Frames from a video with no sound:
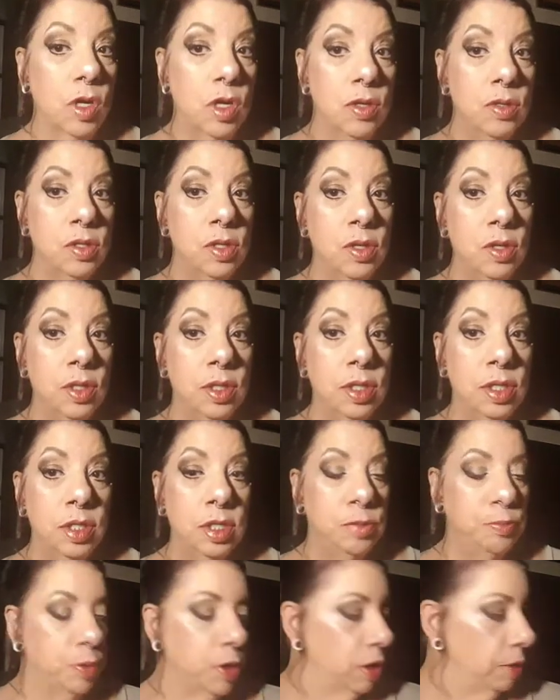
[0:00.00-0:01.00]
So this
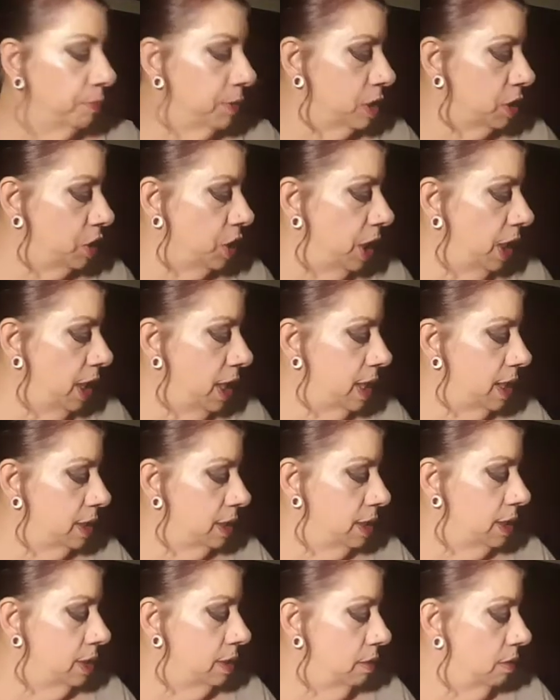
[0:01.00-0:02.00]
is pretty much
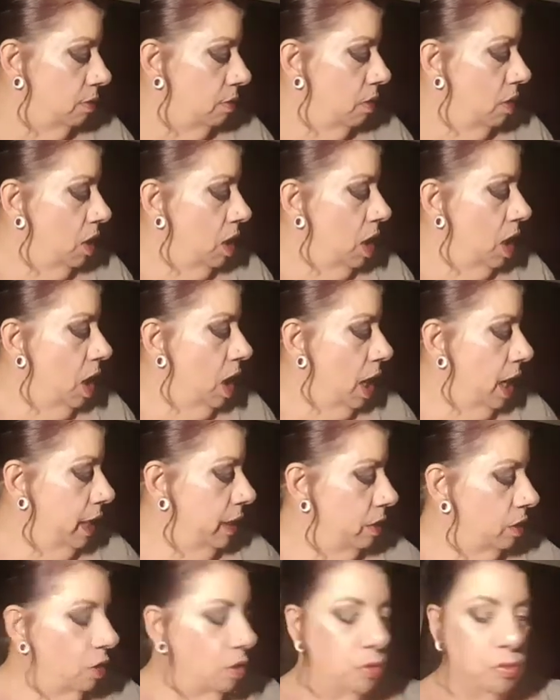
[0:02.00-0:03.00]
it. I
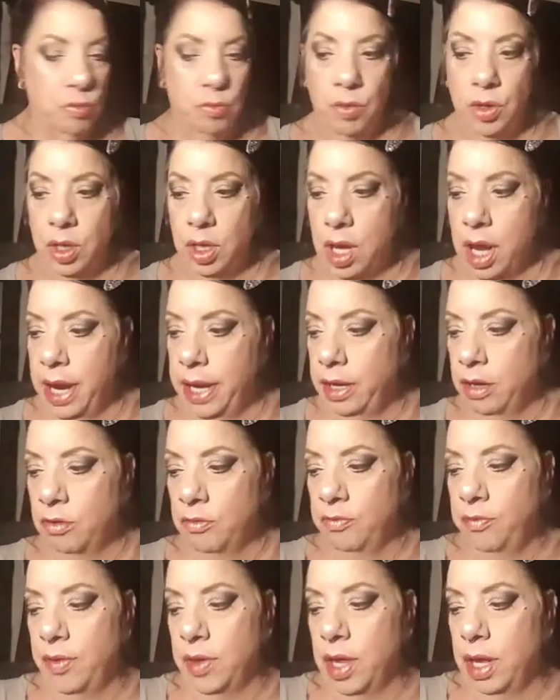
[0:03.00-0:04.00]

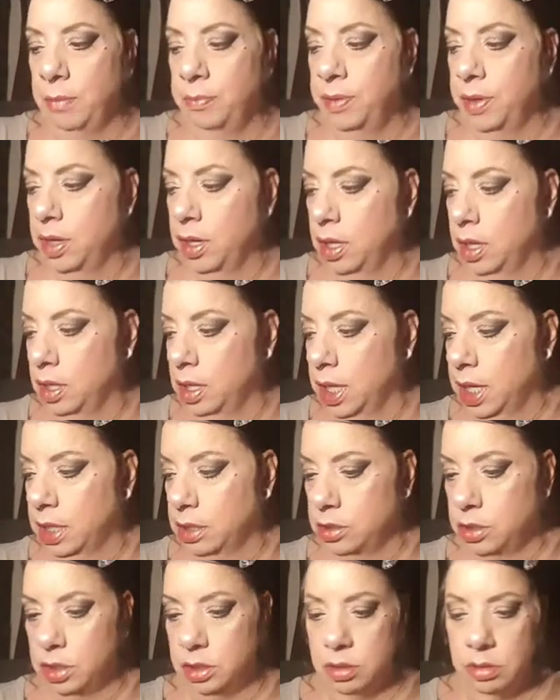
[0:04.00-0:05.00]
don't feel like putting on
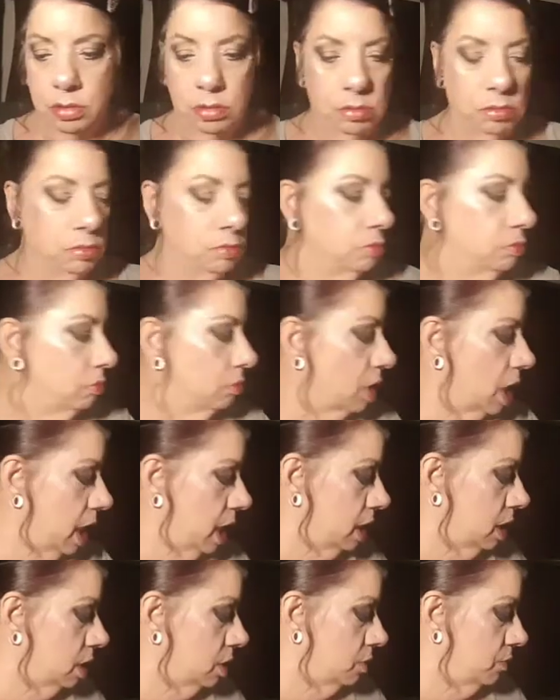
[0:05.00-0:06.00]
lashes. I
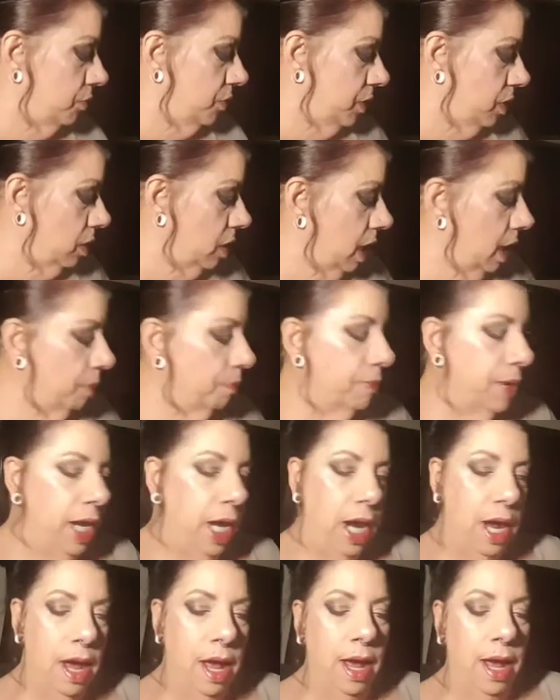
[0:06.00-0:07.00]
just feel like
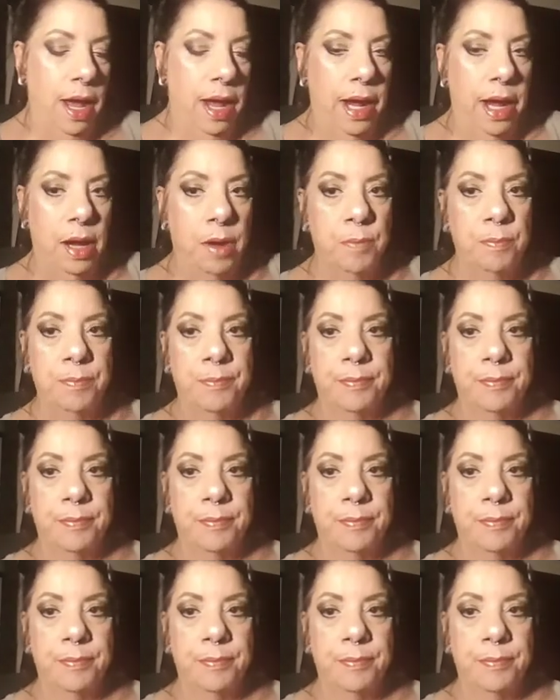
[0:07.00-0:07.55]
my eye